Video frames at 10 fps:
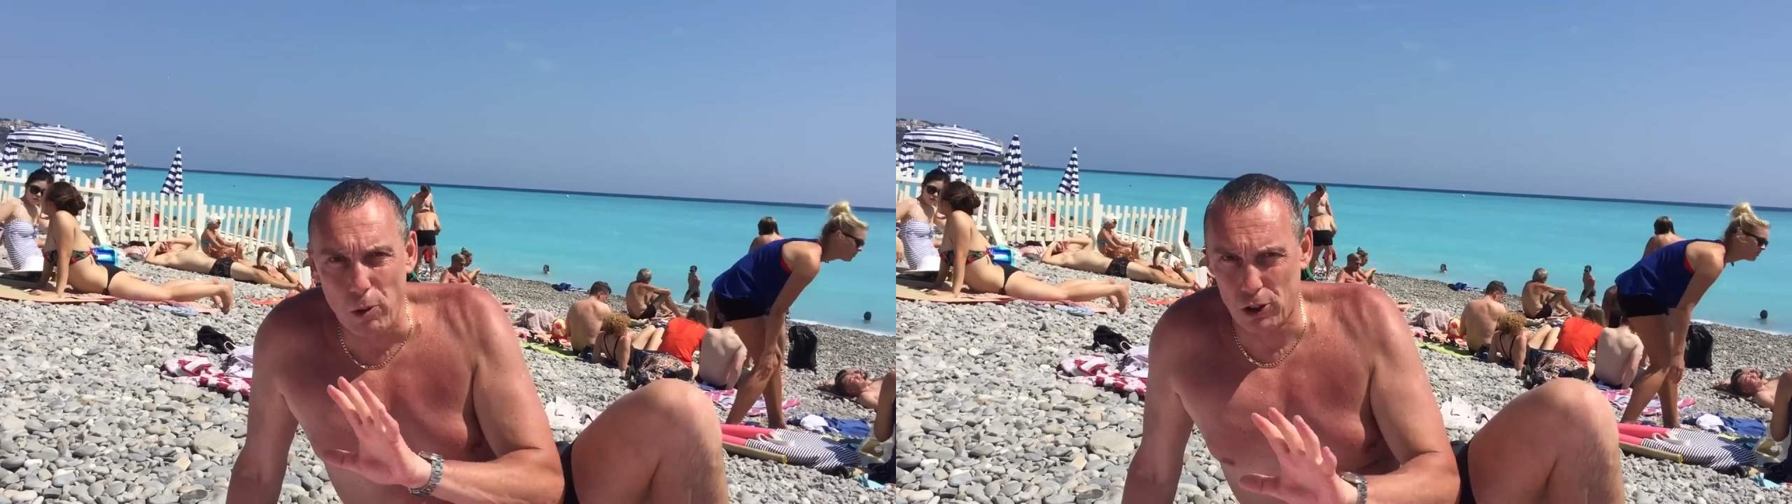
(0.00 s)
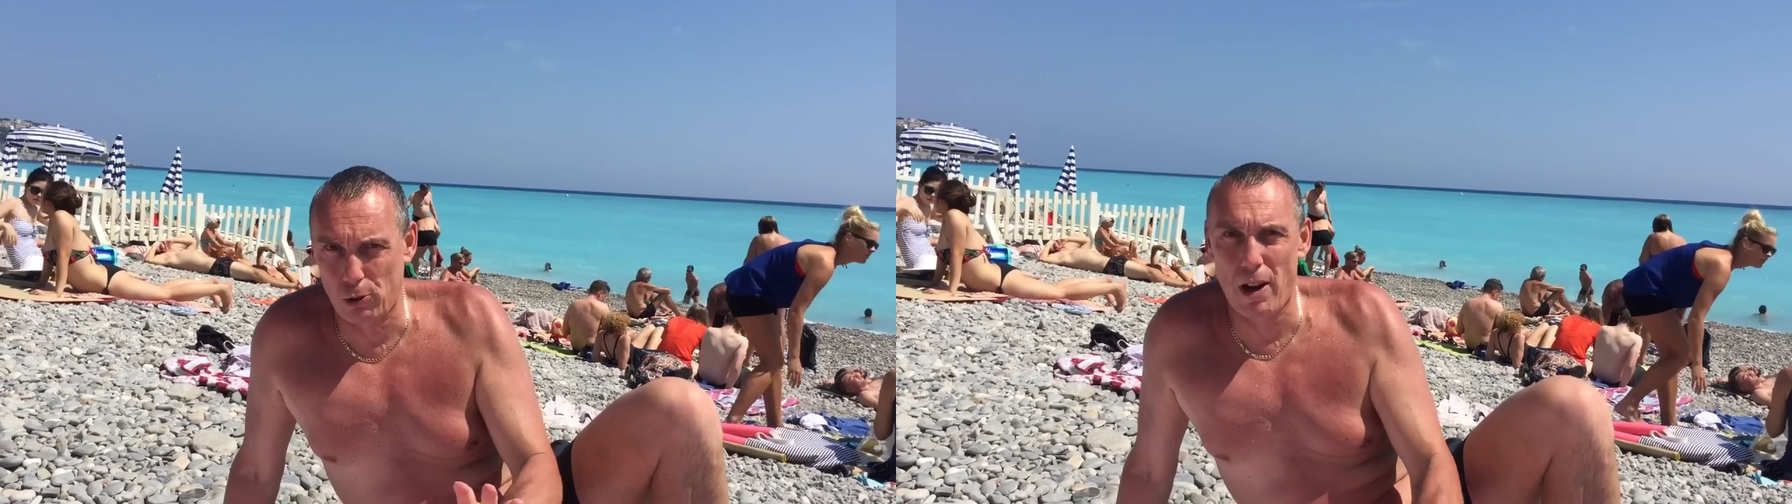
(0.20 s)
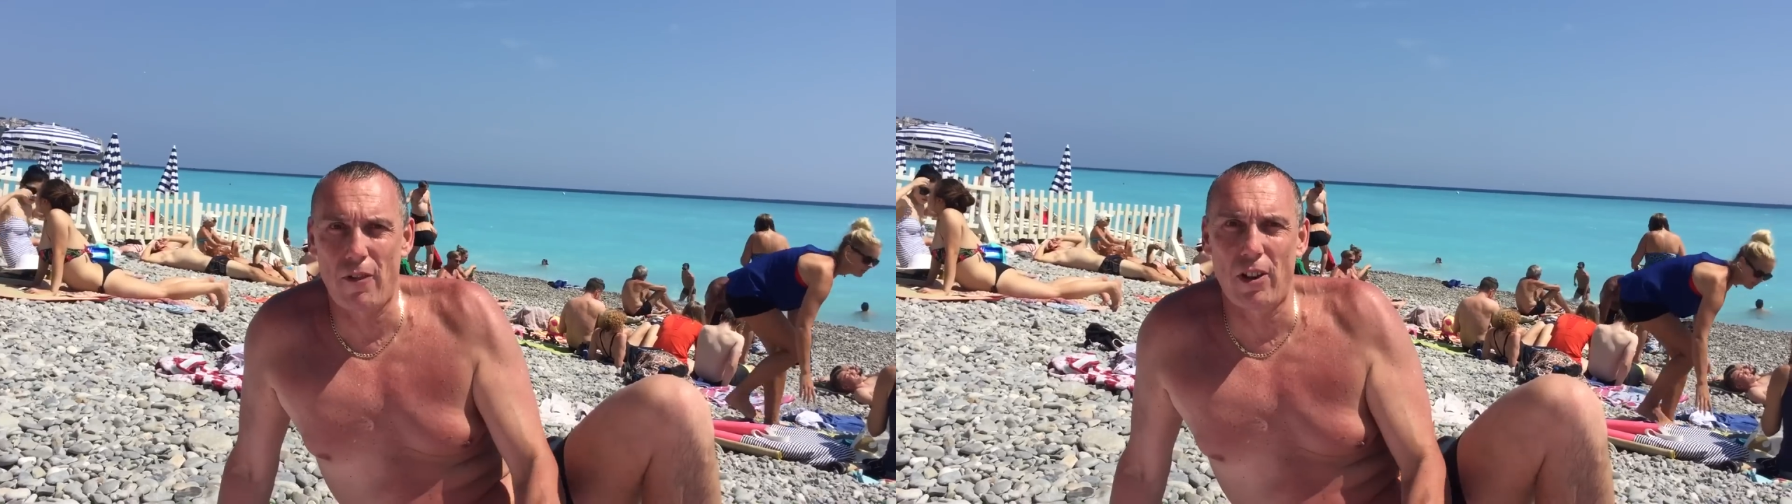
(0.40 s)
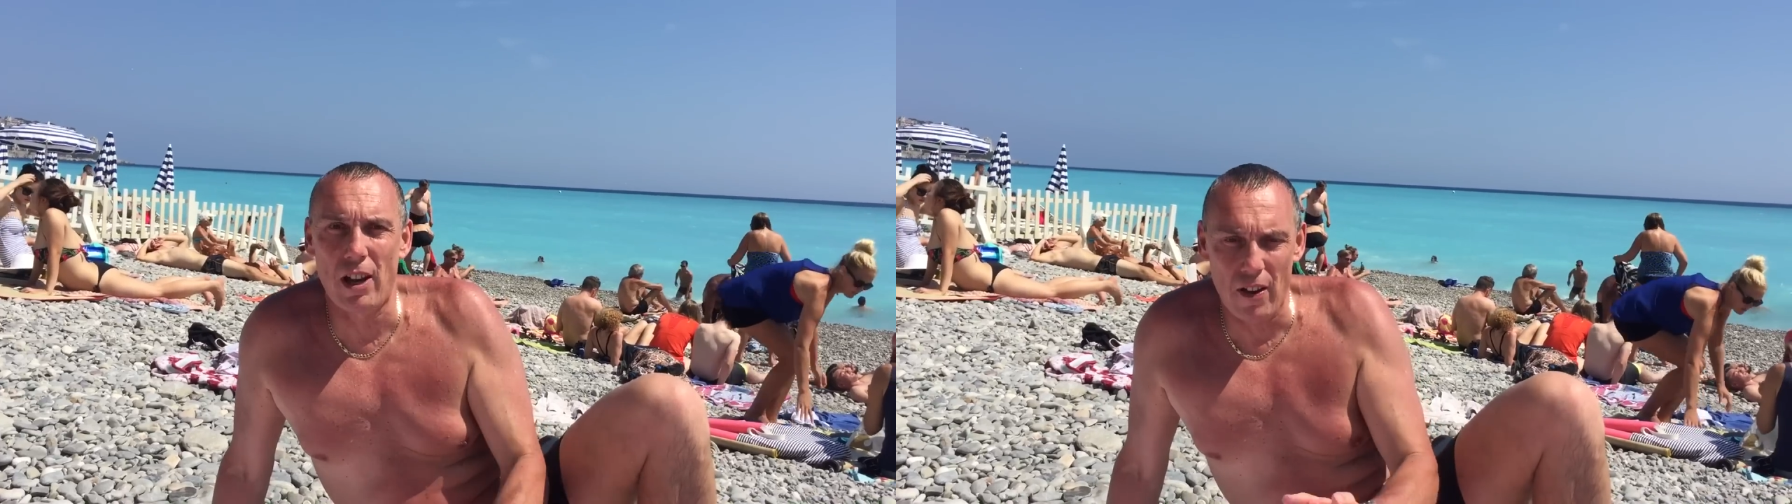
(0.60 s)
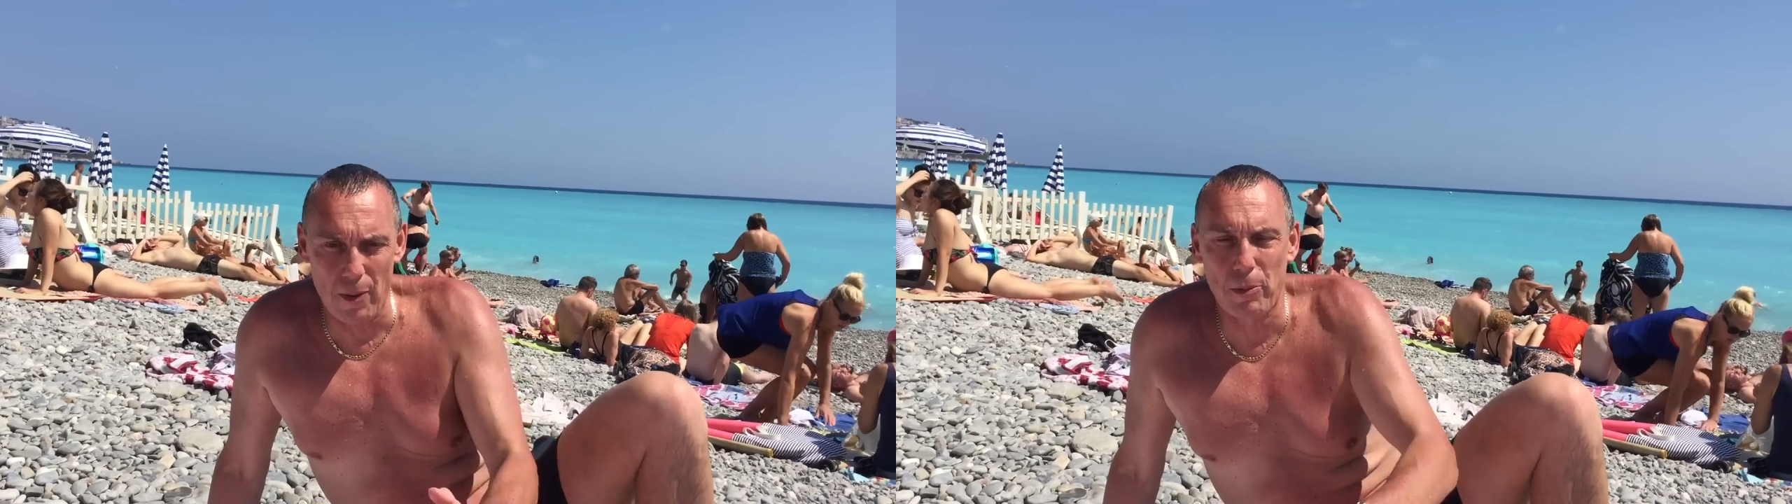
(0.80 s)
whatsoever
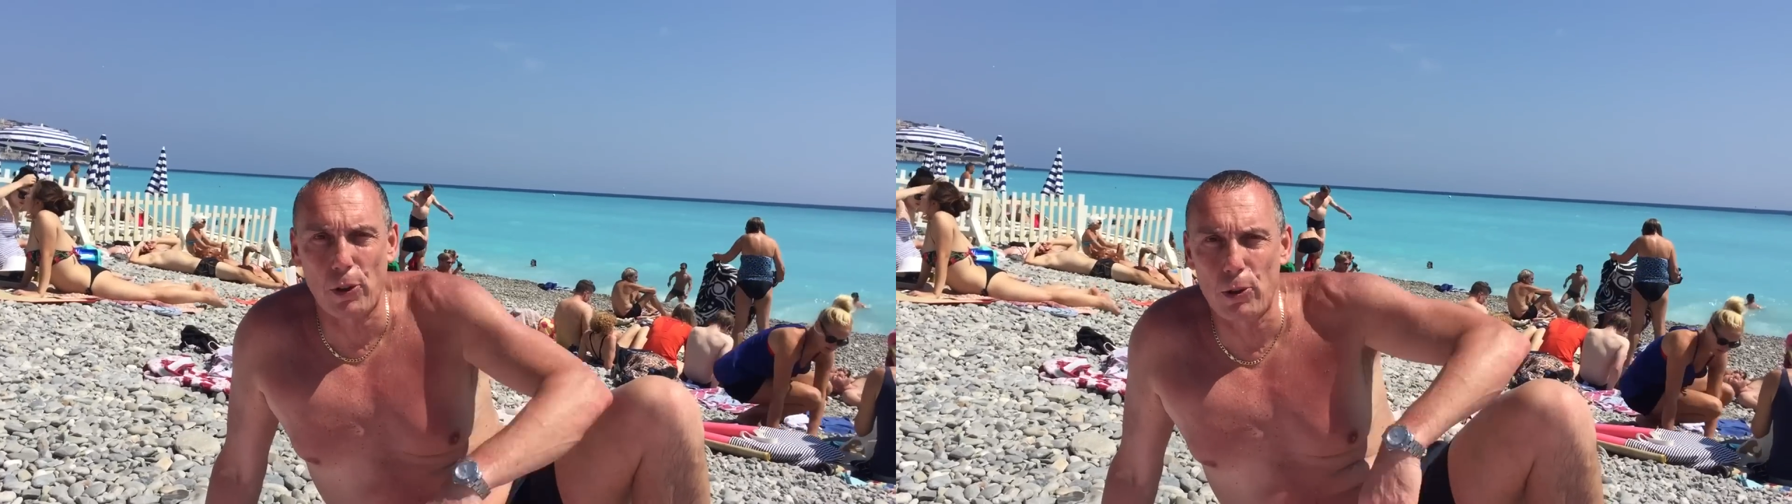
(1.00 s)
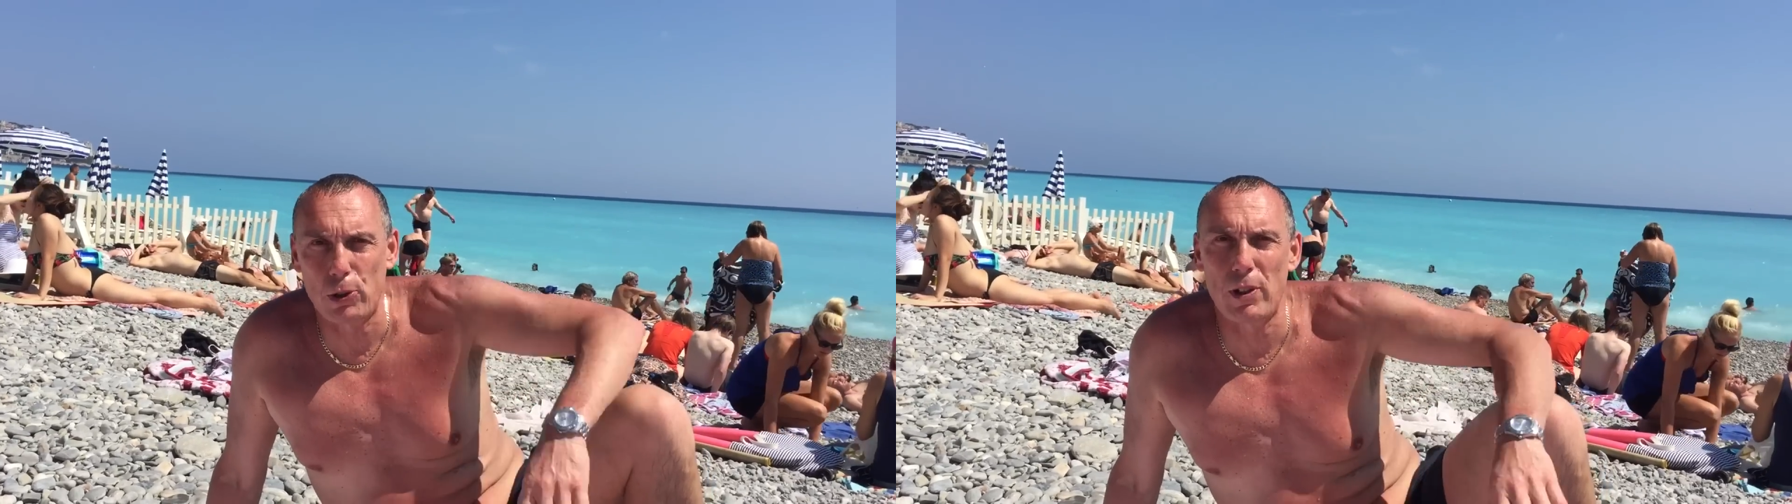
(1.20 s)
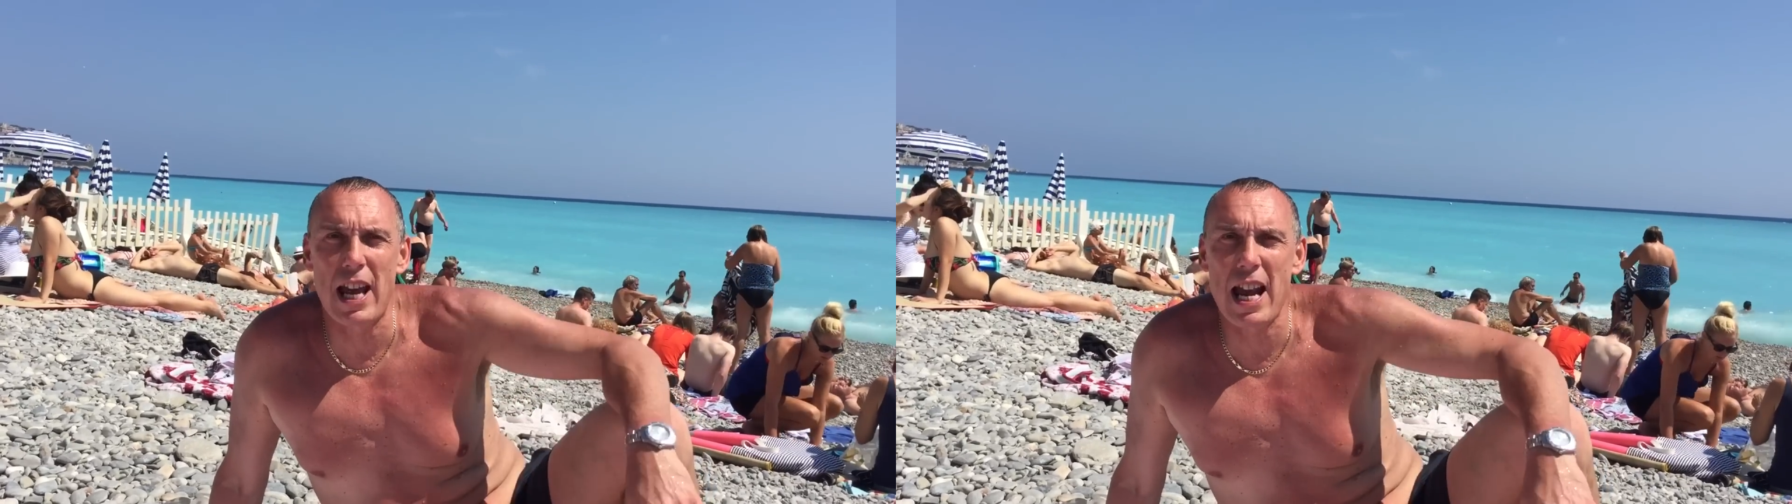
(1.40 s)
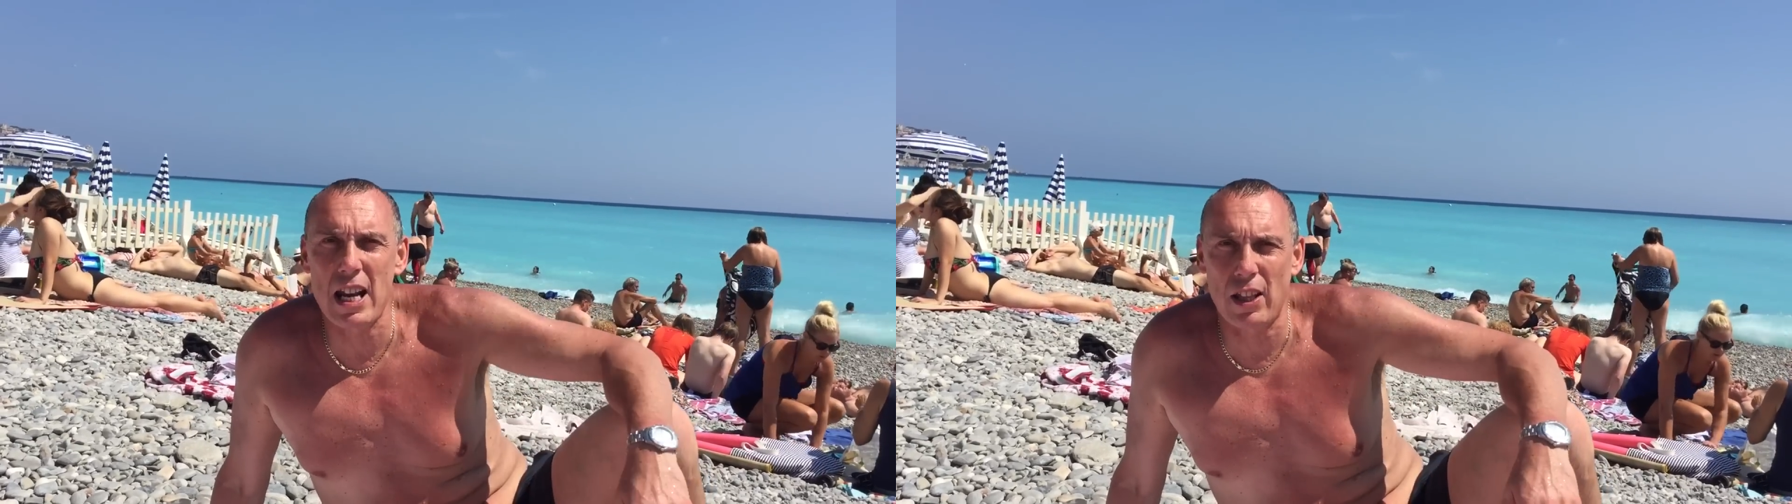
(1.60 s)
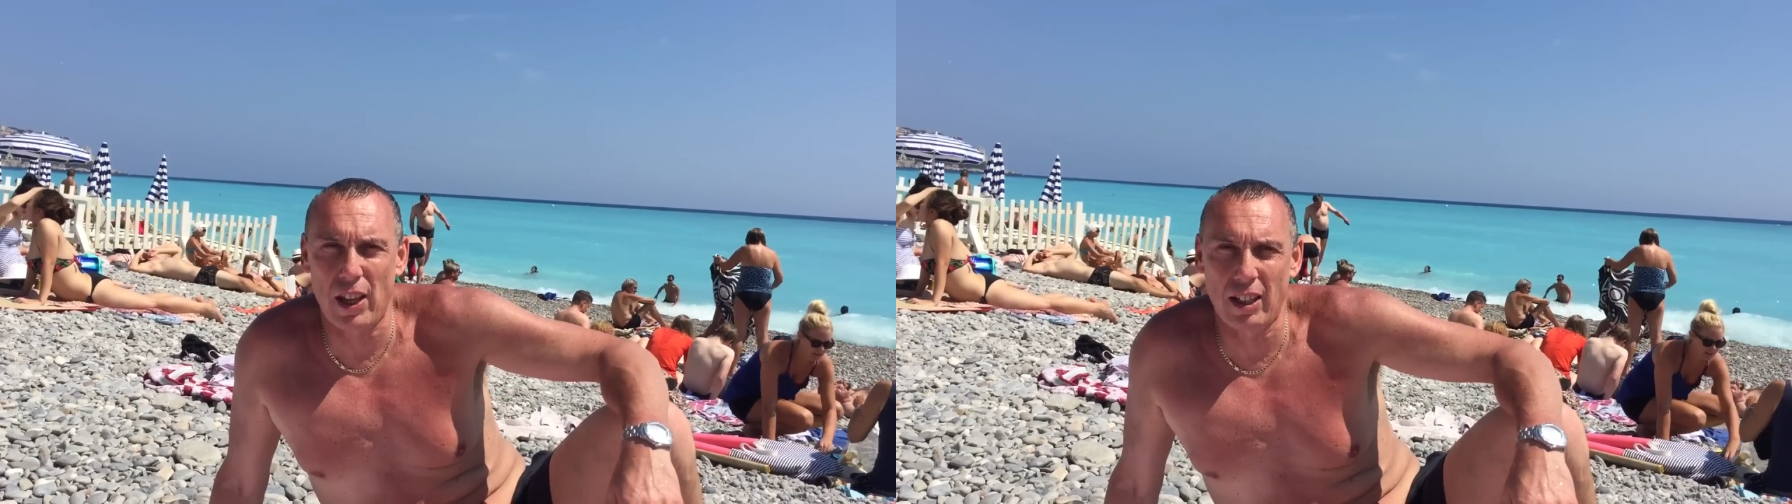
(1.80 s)
of him doing
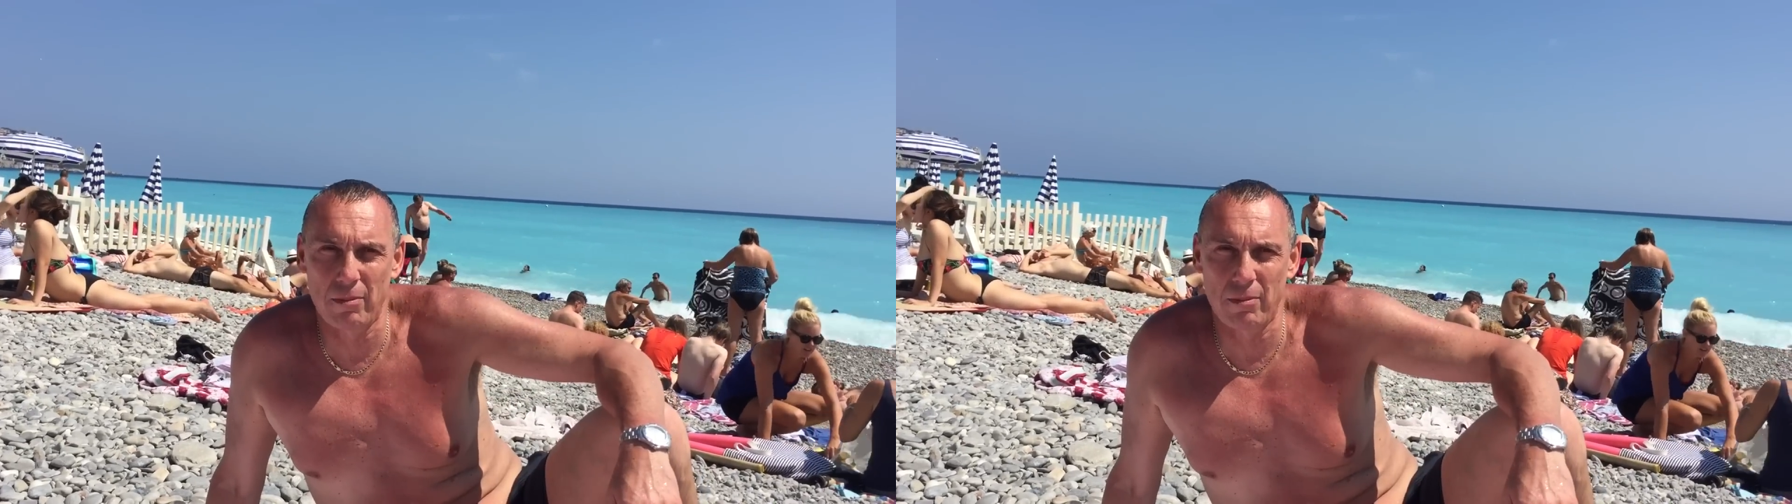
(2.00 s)
anything.